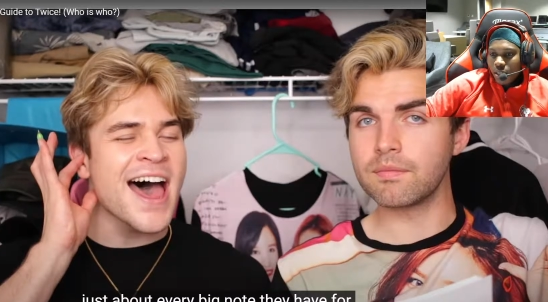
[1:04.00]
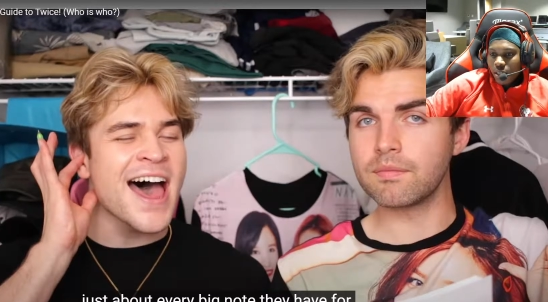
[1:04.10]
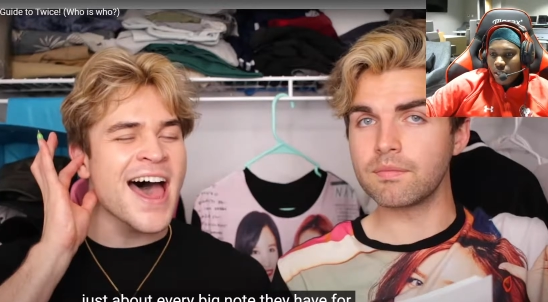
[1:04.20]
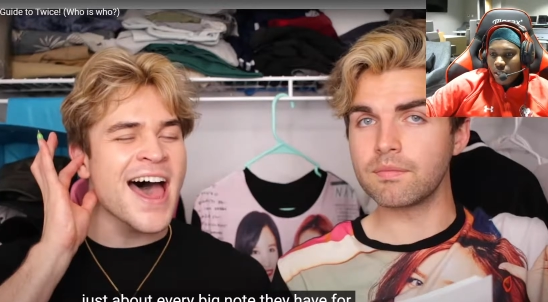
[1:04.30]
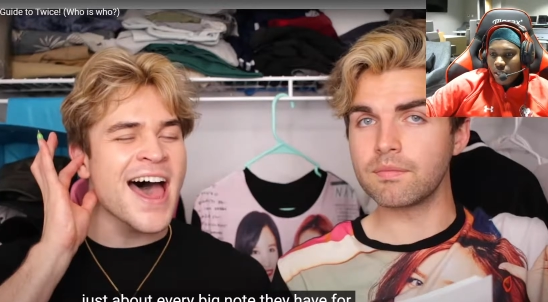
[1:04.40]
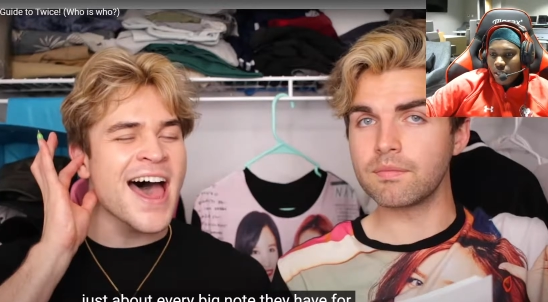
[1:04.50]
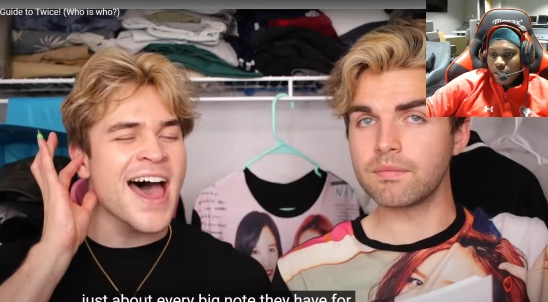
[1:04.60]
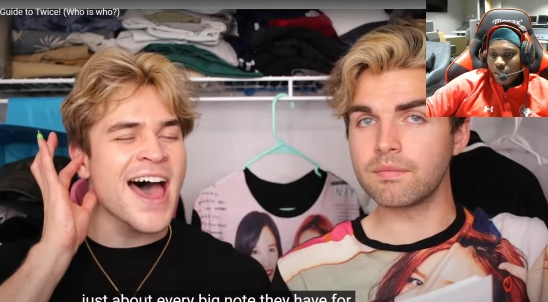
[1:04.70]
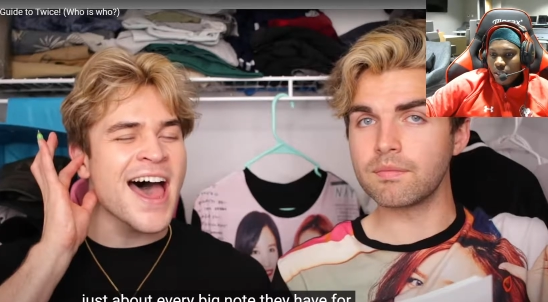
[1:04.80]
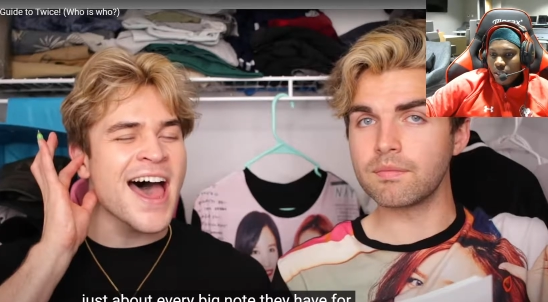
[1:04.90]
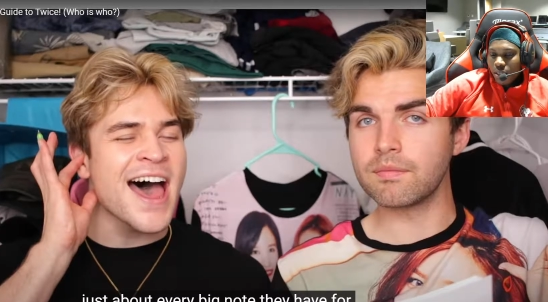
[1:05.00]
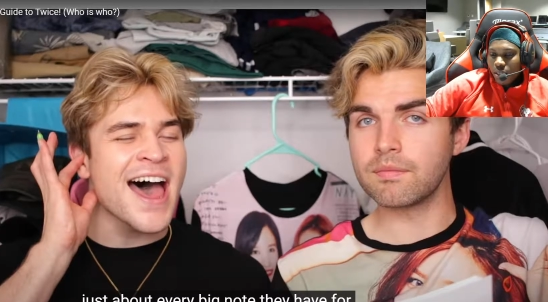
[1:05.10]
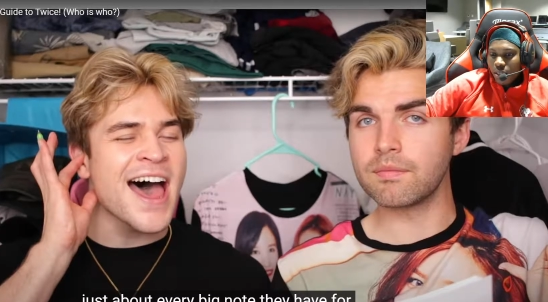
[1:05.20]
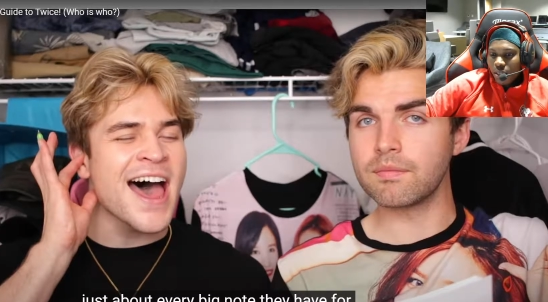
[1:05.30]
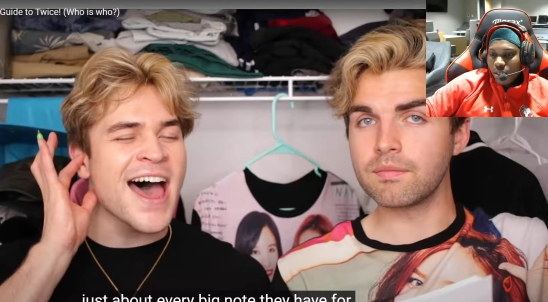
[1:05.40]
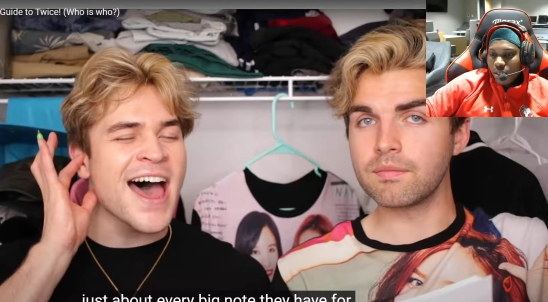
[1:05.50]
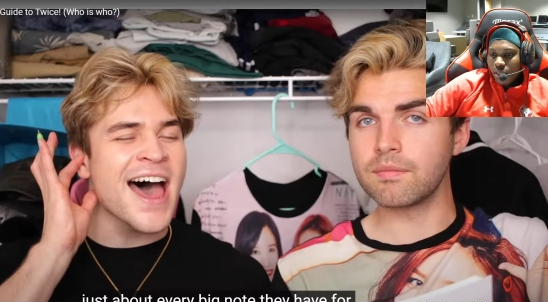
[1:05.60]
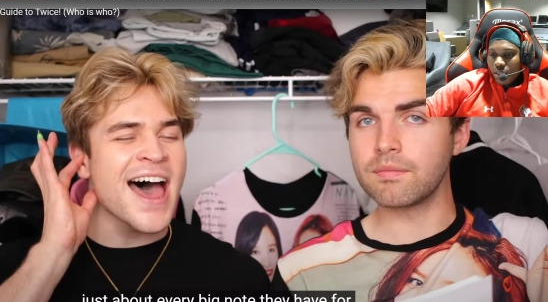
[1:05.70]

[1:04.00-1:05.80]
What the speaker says: (no one is talking)